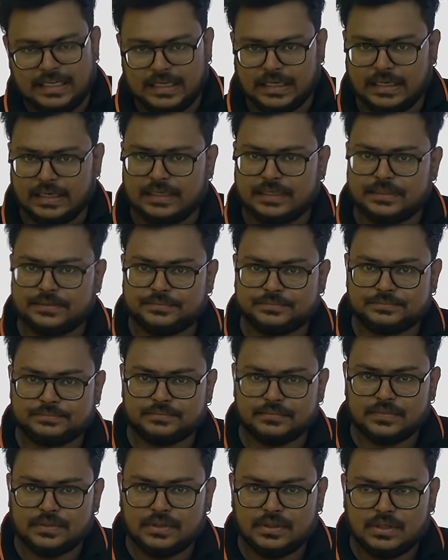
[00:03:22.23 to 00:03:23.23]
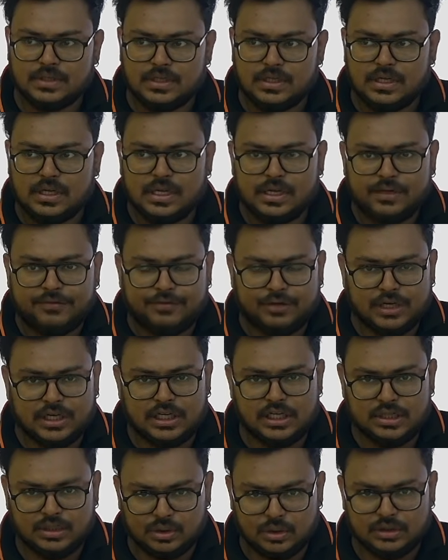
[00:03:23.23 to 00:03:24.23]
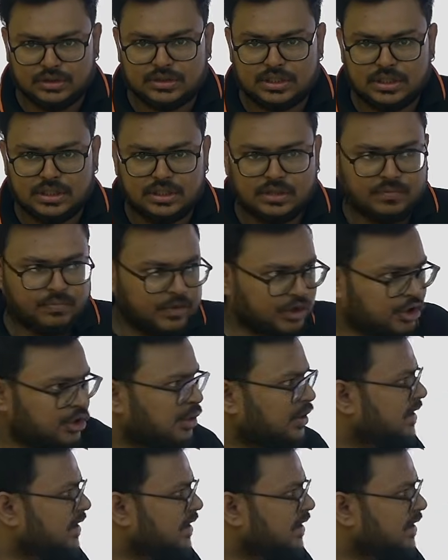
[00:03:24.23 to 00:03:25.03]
correct. For a growth, we should